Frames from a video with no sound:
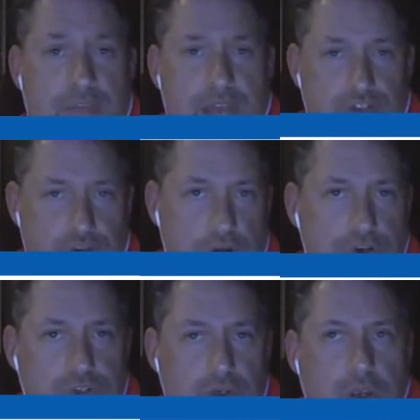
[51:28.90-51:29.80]
of that
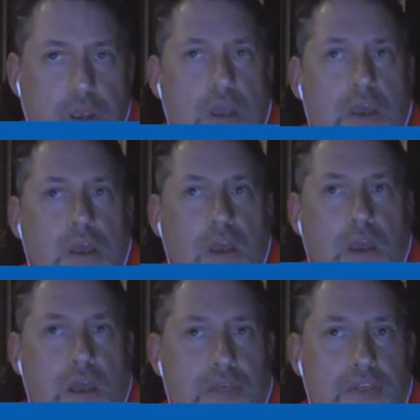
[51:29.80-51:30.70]
church,
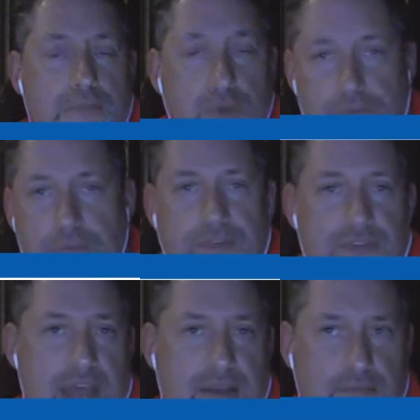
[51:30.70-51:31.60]
the movement of
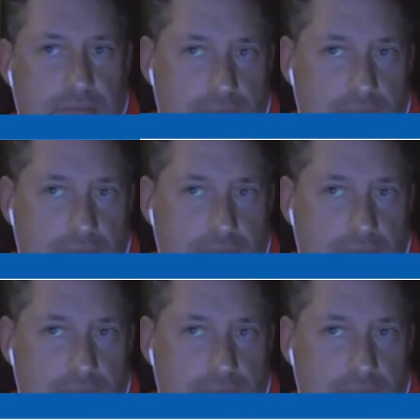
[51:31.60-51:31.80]
that